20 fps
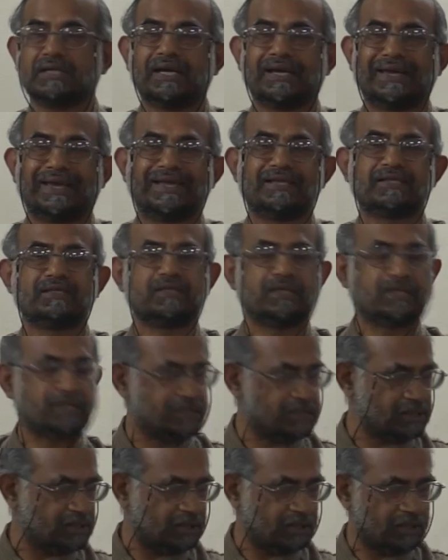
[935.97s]
against a
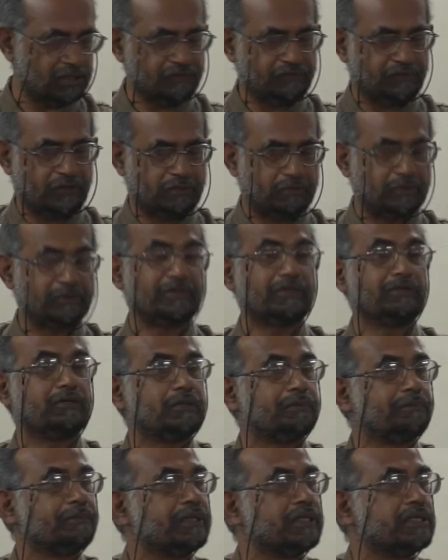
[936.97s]
destructive form of
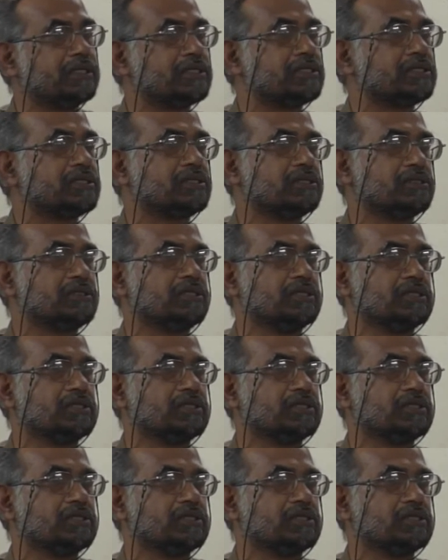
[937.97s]
development is